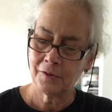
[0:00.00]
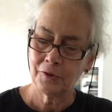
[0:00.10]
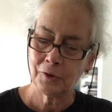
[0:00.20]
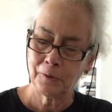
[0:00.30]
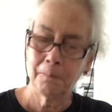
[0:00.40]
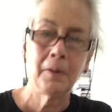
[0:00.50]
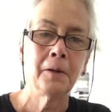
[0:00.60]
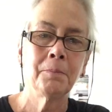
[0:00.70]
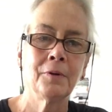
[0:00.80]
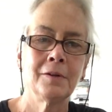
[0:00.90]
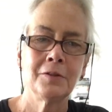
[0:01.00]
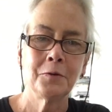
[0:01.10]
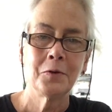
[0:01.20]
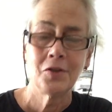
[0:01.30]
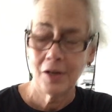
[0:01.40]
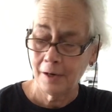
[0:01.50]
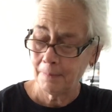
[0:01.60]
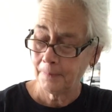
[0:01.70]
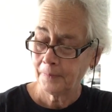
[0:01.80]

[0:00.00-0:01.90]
to turn paper into a shape,